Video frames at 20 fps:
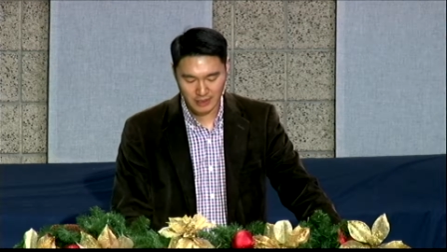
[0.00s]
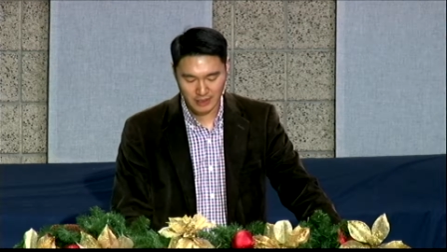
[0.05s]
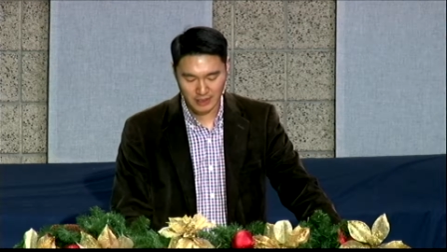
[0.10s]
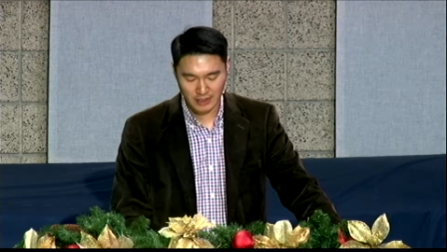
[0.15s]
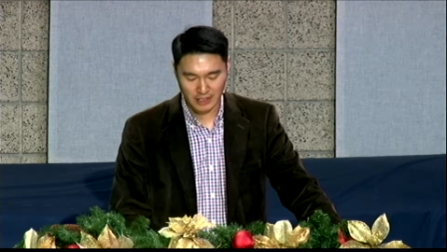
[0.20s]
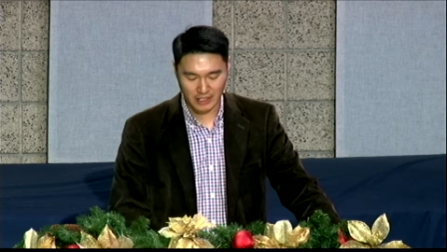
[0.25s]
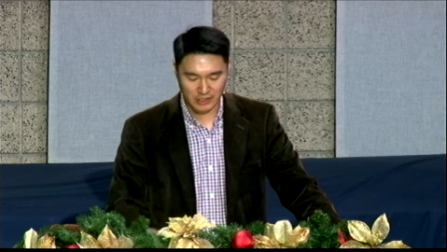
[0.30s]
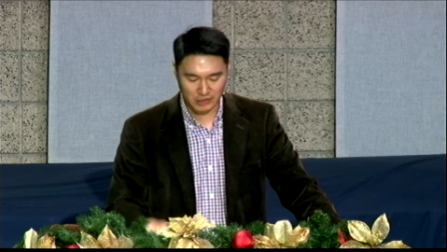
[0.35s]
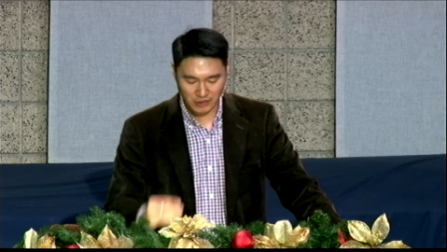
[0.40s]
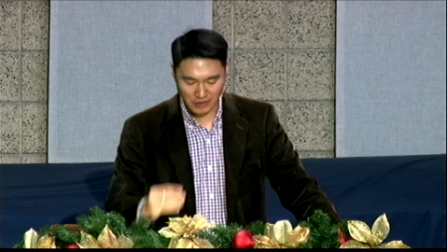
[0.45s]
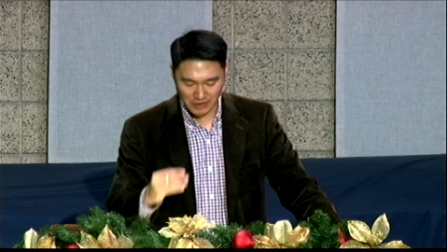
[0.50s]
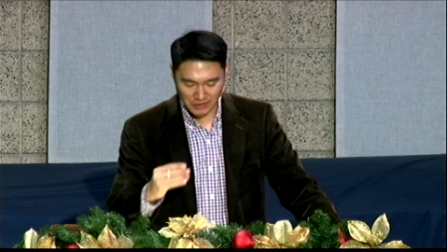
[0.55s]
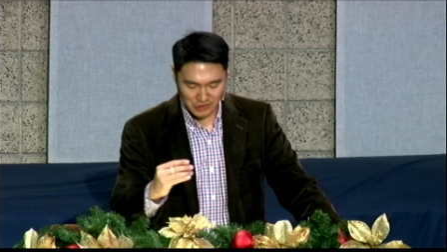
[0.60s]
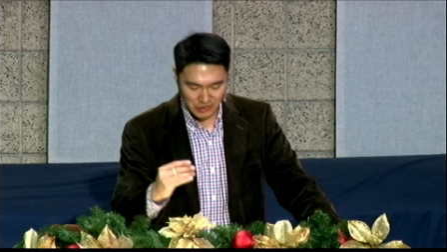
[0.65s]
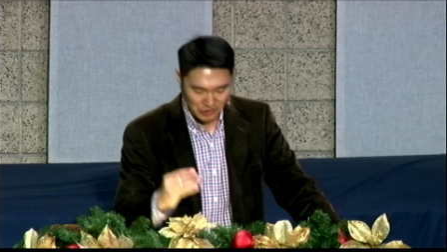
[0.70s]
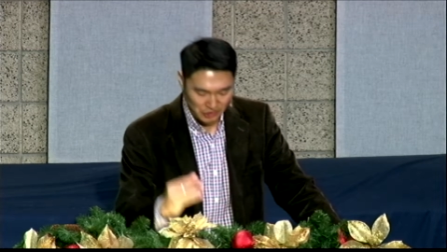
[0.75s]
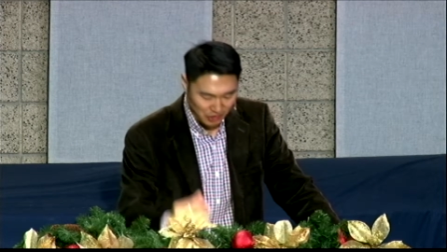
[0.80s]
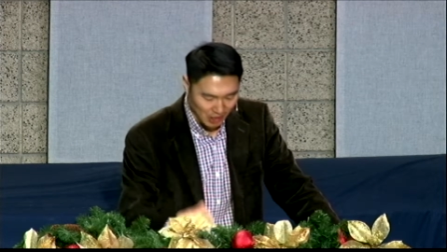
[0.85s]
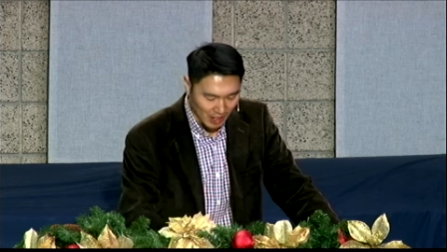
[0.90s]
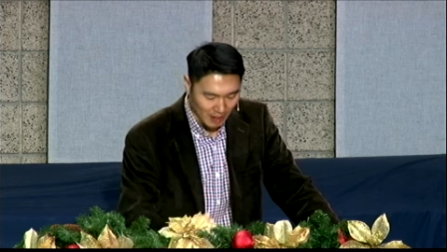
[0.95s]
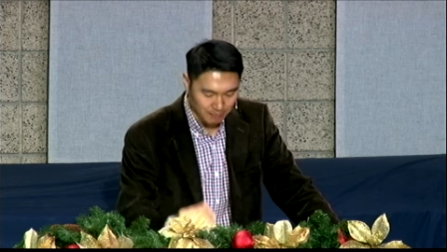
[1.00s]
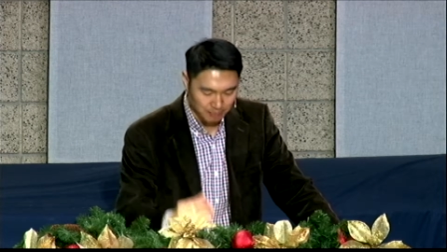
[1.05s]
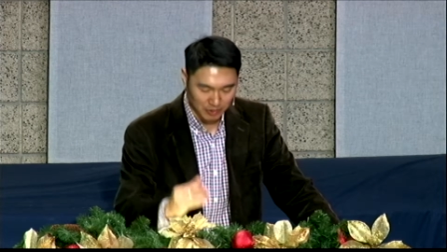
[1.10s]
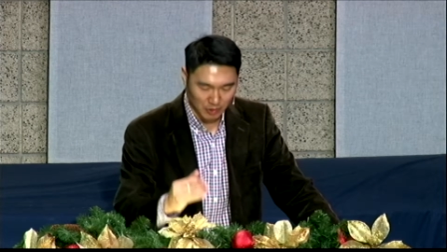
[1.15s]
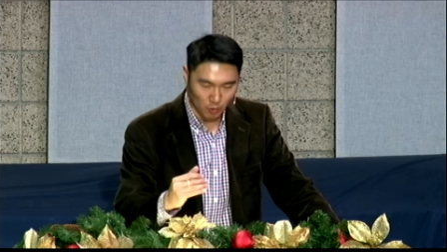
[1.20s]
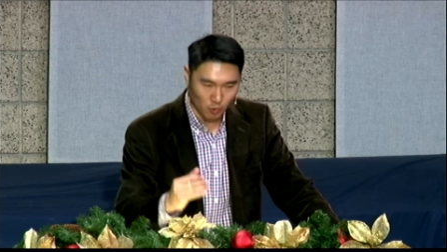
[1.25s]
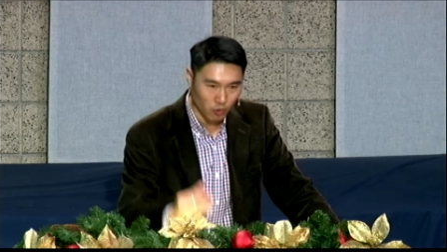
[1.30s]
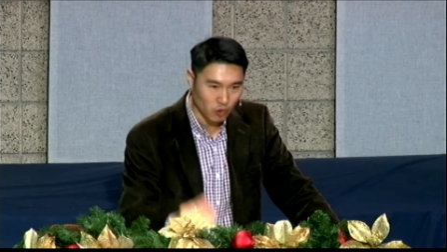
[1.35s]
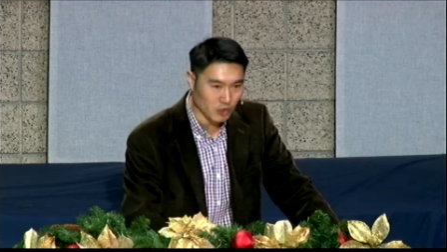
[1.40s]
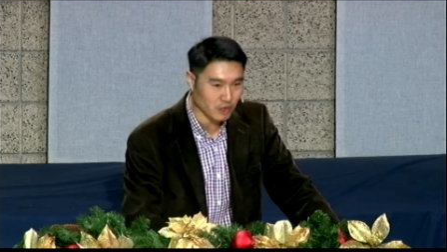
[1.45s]
is going to stop the
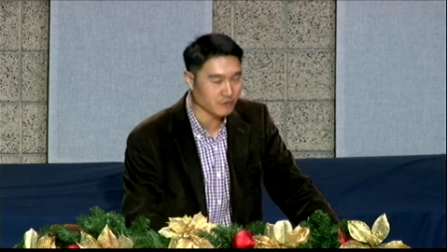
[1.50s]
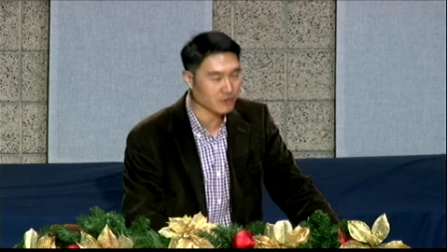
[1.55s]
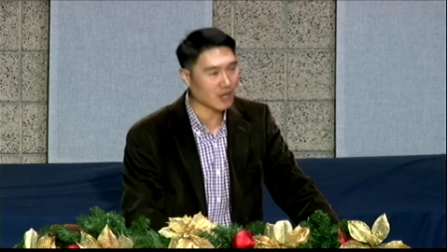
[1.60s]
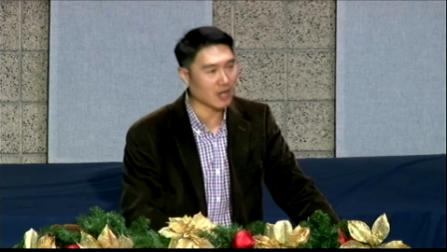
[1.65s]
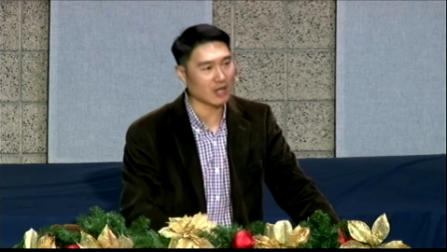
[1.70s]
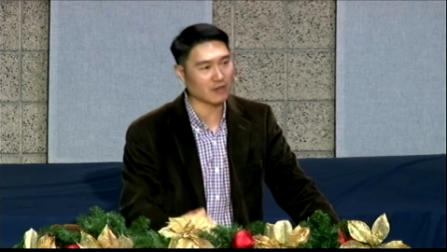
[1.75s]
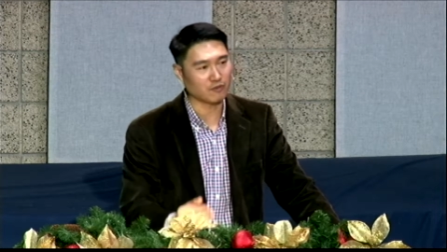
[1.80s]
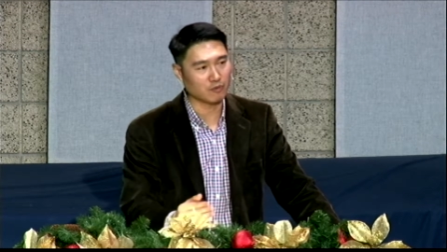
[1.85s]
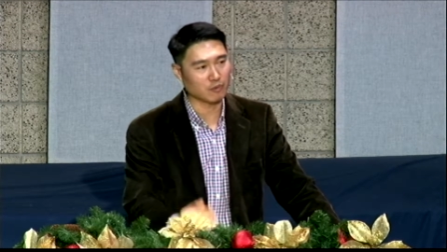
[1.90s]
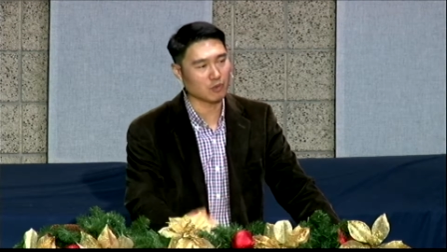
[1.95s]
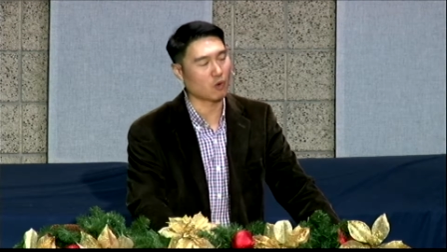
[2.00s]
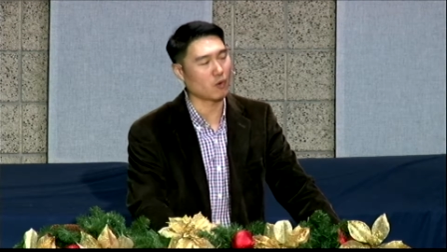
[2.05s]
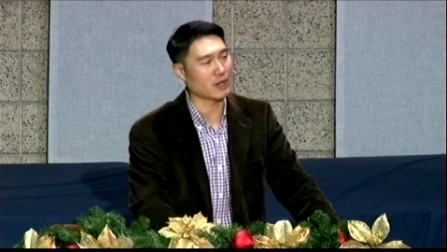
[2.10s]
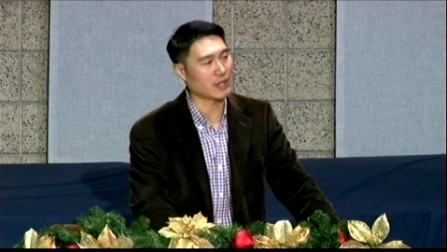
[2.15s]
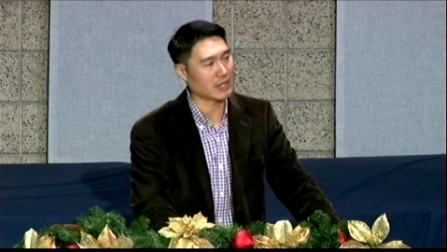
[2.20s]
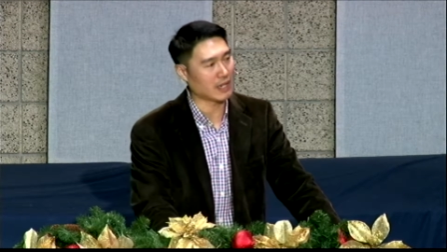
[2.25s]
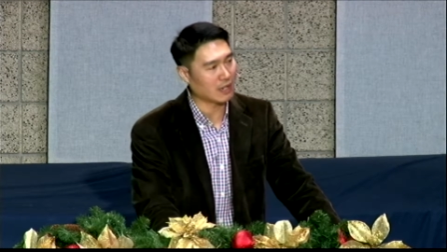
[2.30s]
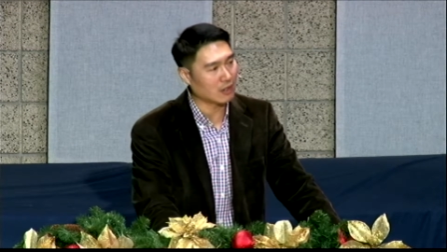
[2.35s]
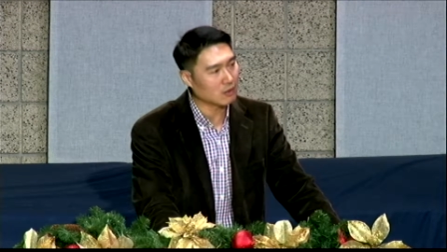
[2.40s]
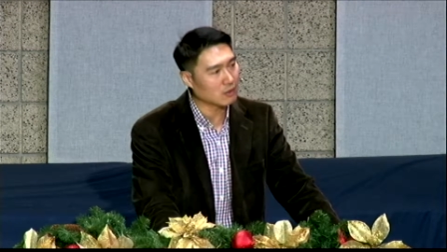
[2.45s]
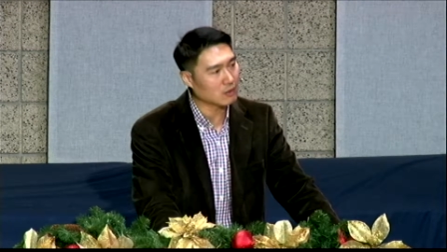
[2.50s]
word of God from going out?